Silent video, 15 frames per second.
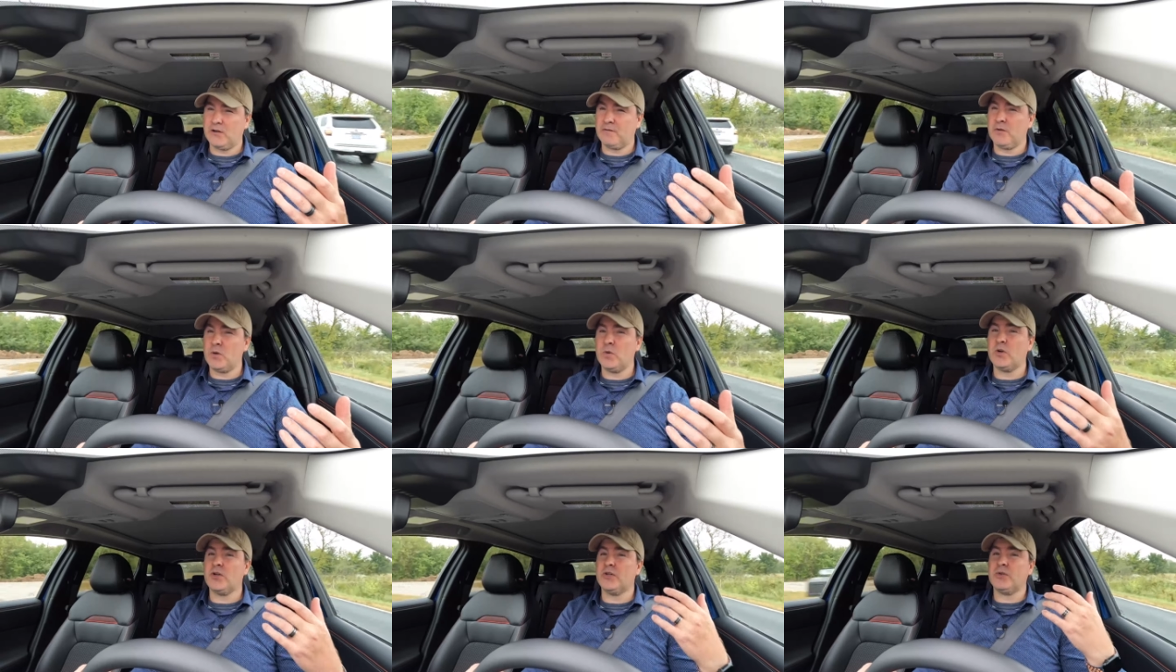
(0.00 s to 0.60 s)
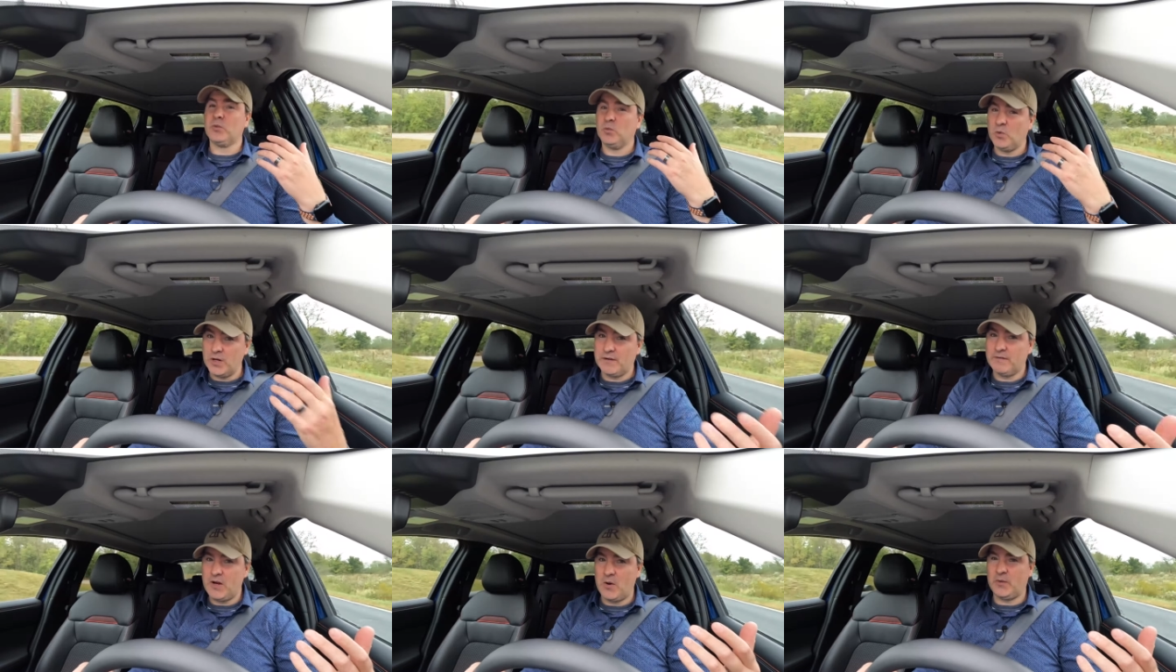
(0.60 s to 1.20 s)
viewers would
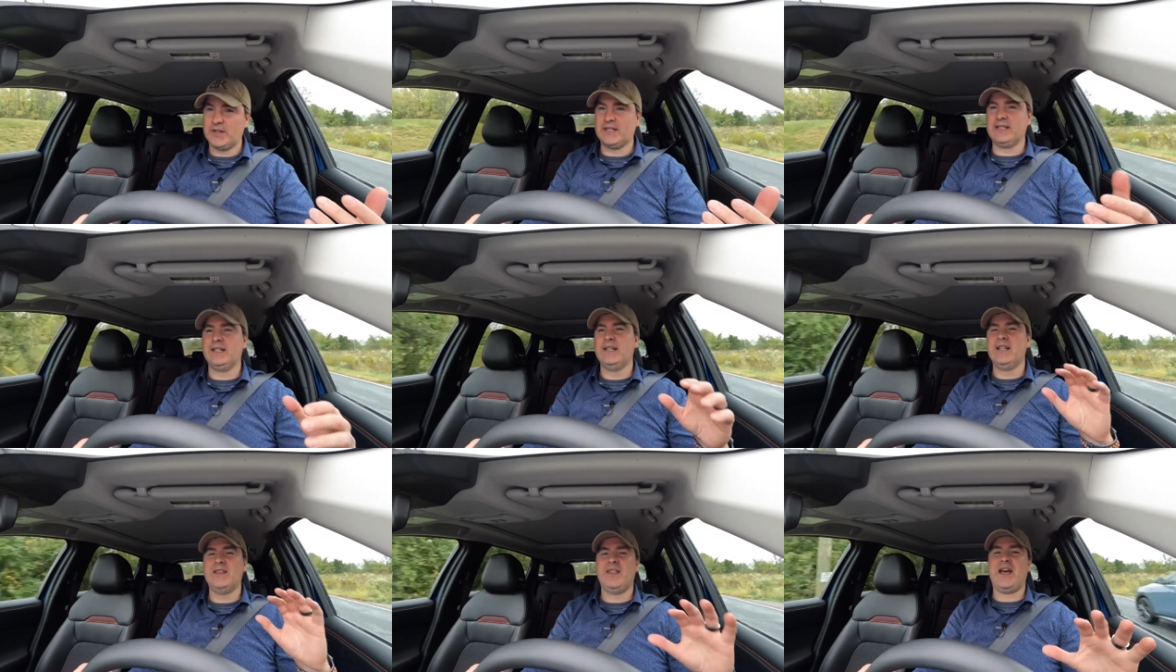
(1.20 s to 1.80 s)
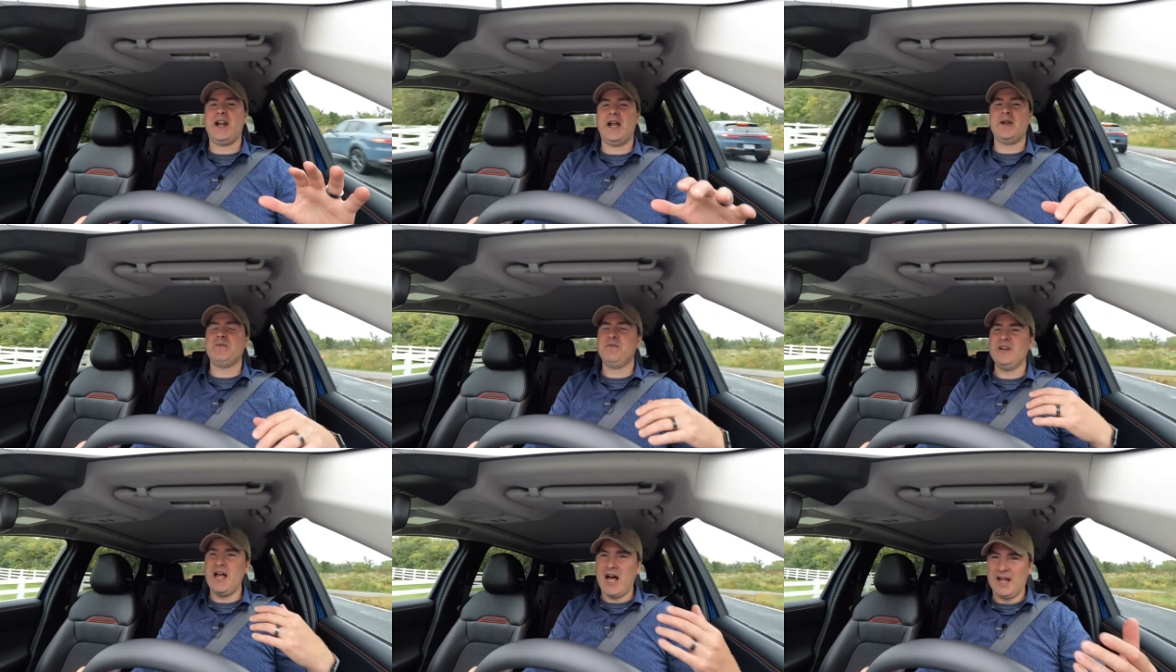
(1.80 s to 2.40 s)
have noticed, that I
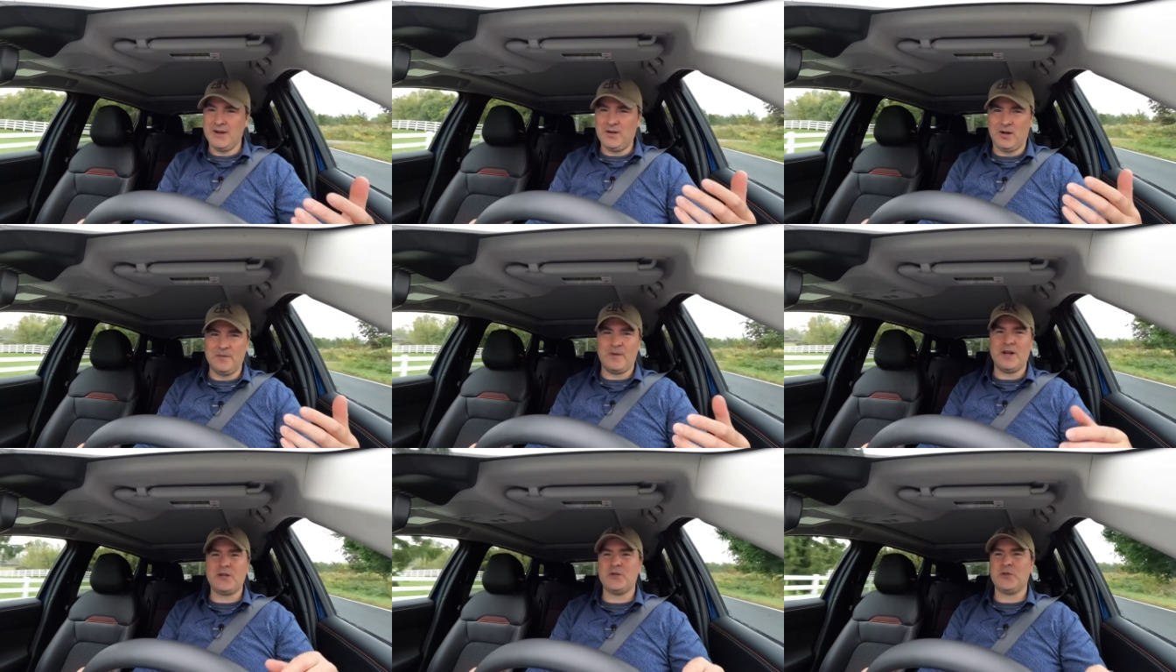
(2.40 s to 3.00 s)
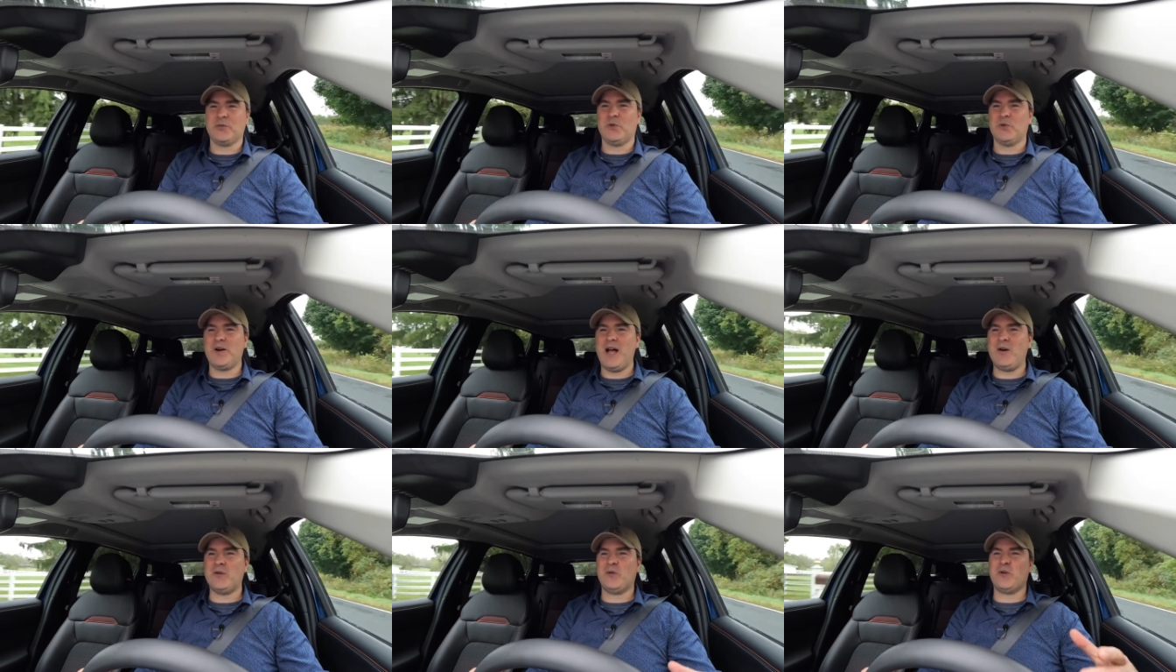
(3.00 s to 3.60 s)
am not on my usual
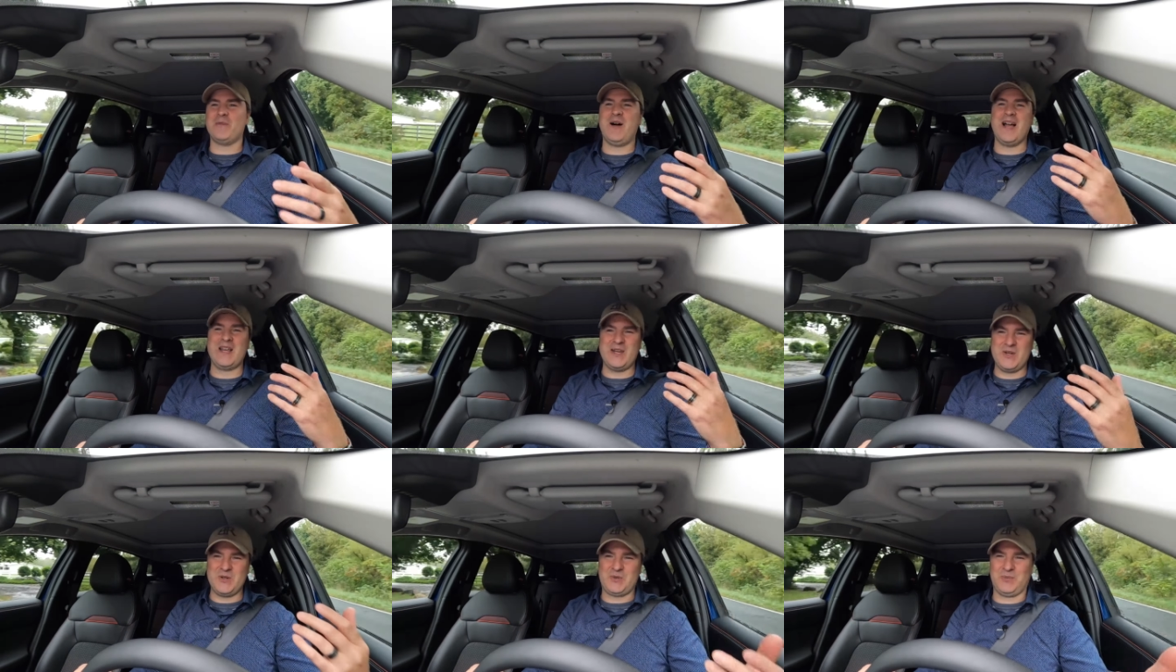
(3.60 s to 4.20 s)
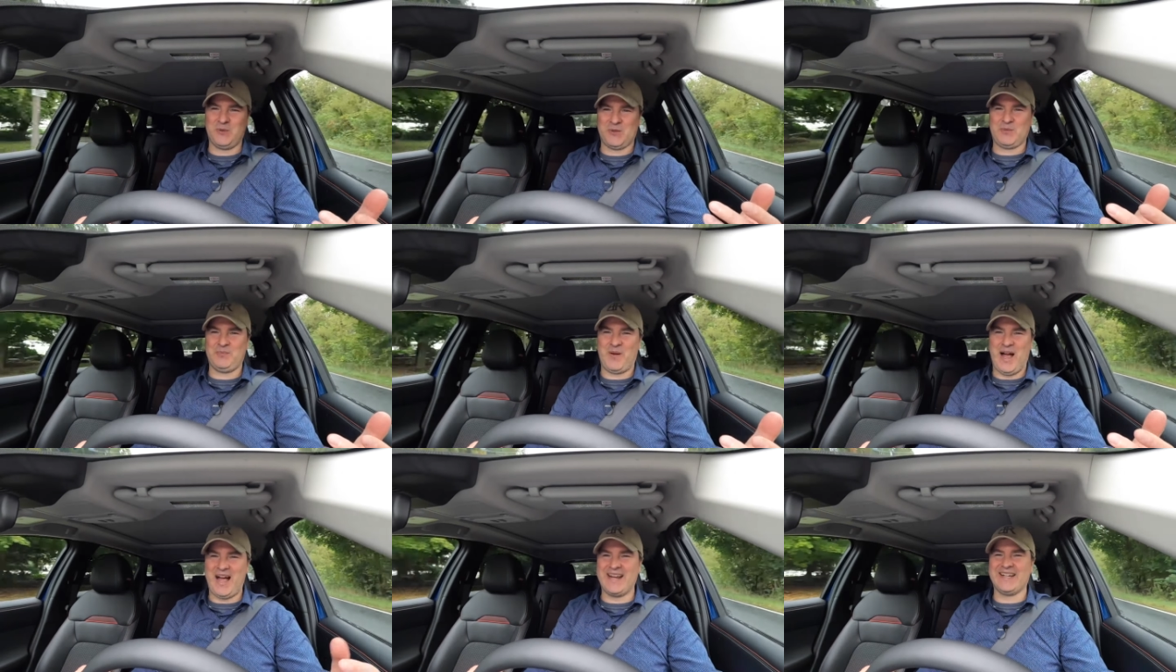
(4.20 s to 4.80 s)
route or my usual
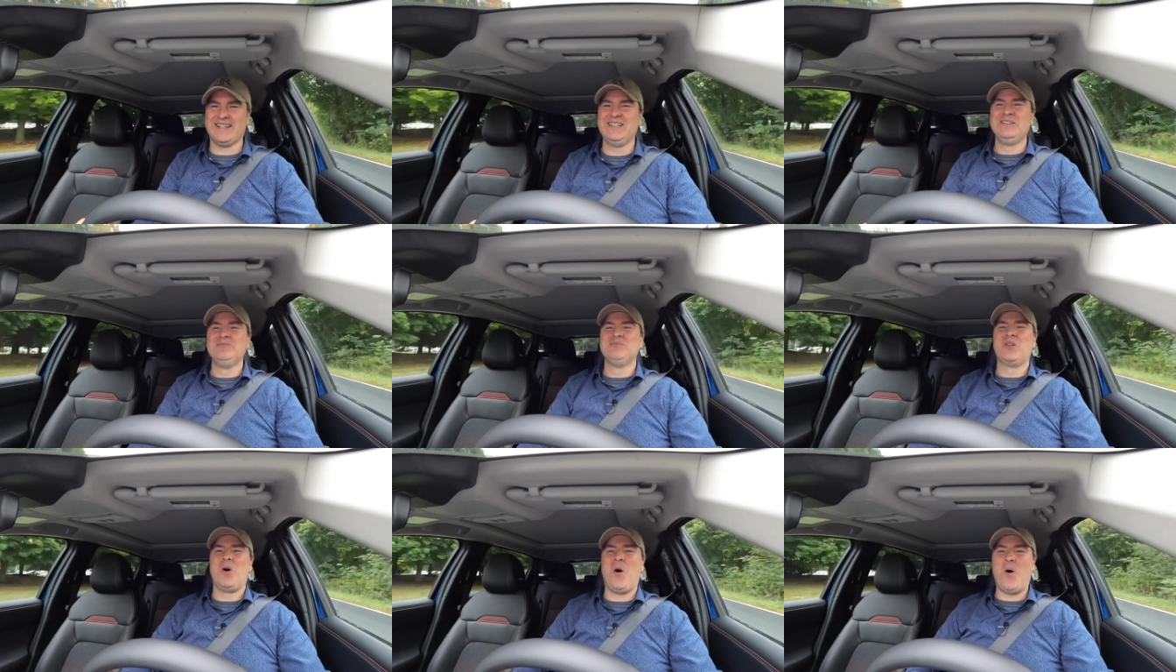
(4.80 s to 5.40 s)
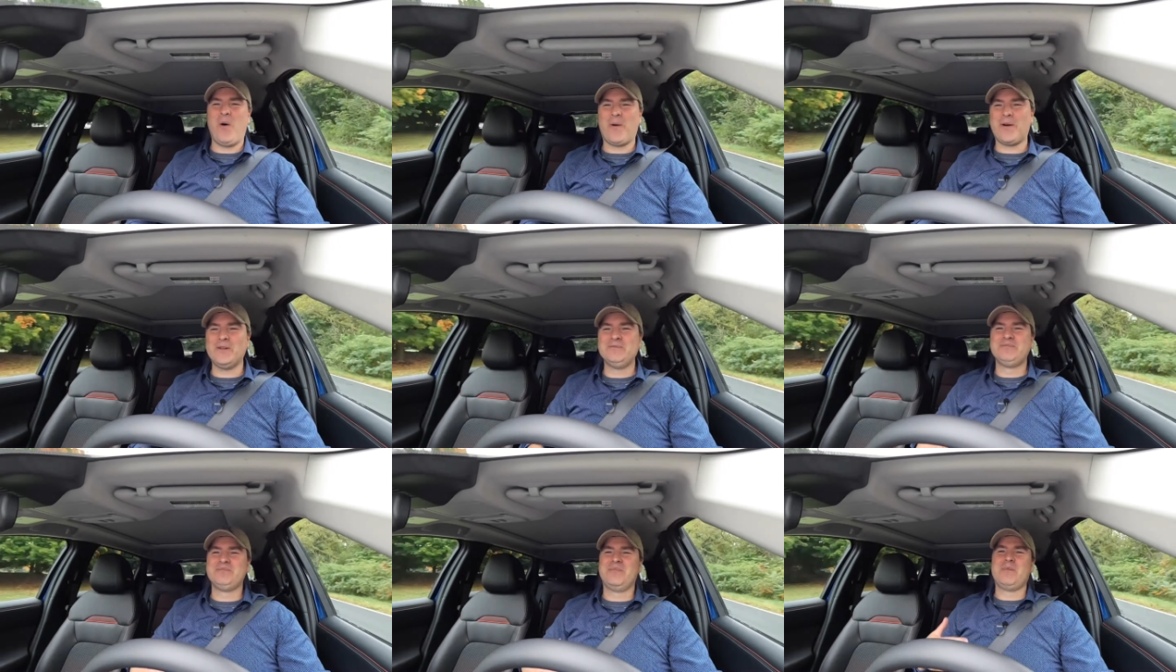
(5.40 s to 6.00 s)
spot or
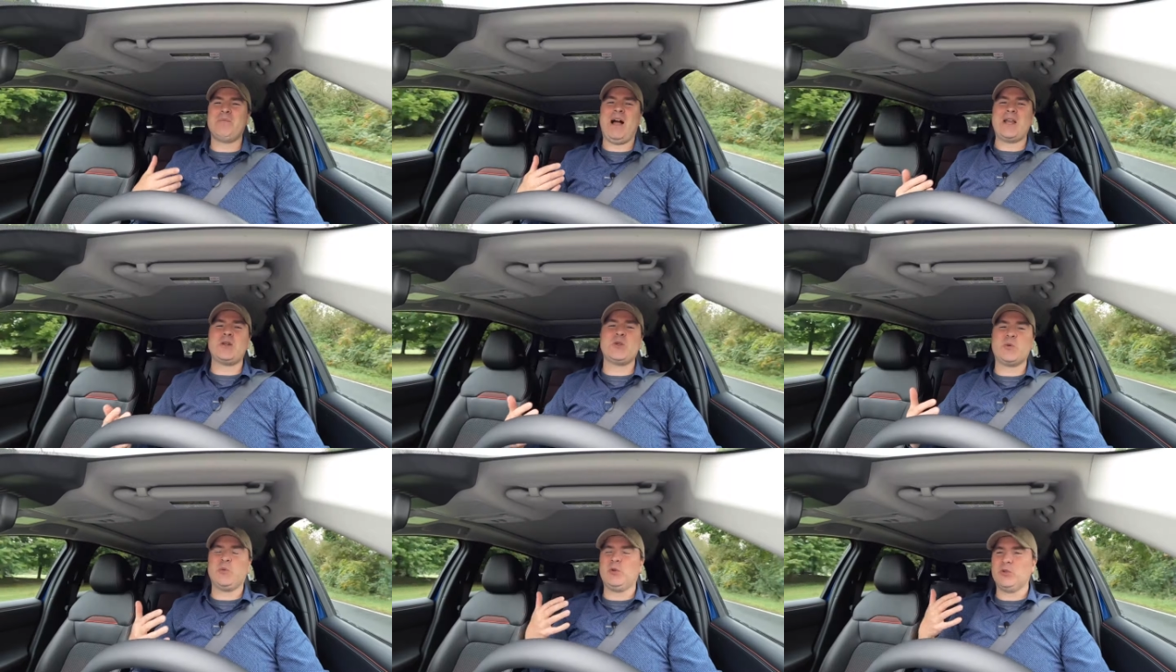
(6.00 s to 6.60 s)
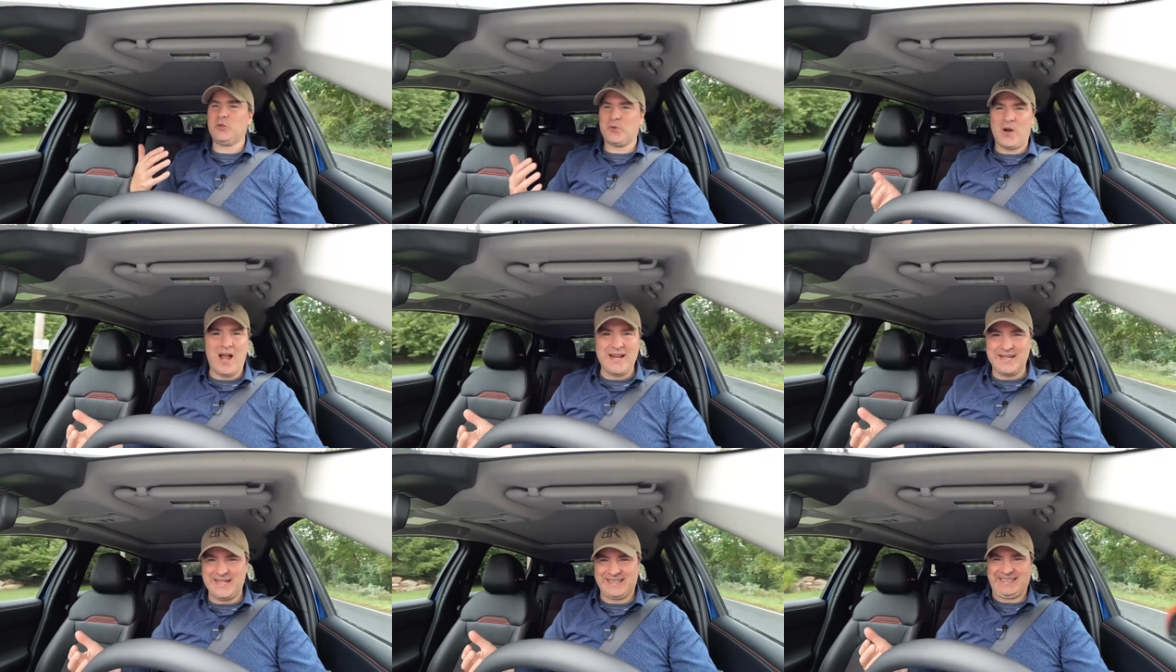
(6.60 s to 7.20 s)
my usual
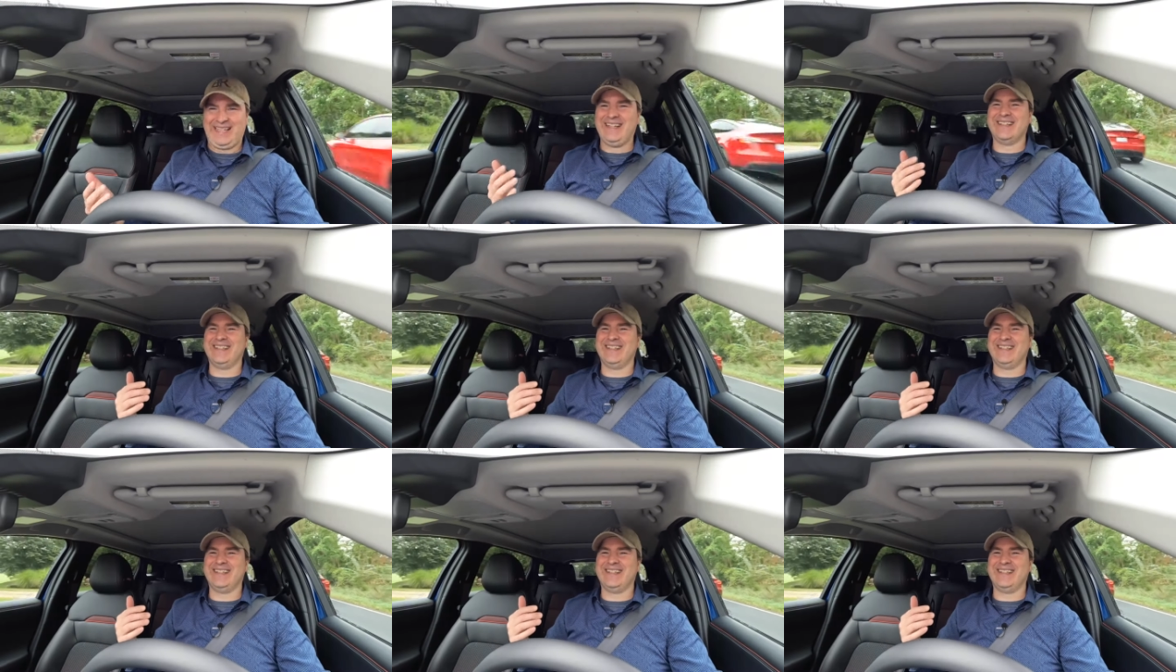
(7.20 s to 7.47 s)
dryness.